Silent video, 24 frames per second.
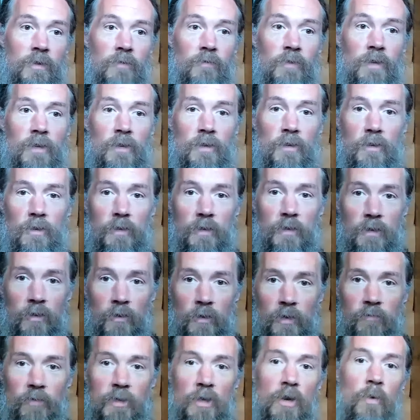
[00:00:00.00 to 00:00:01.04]
don't
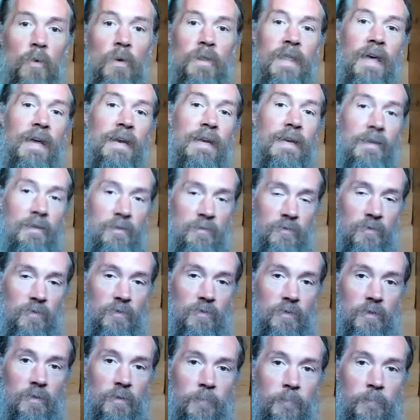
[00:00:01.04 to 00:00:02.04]
even know what that is.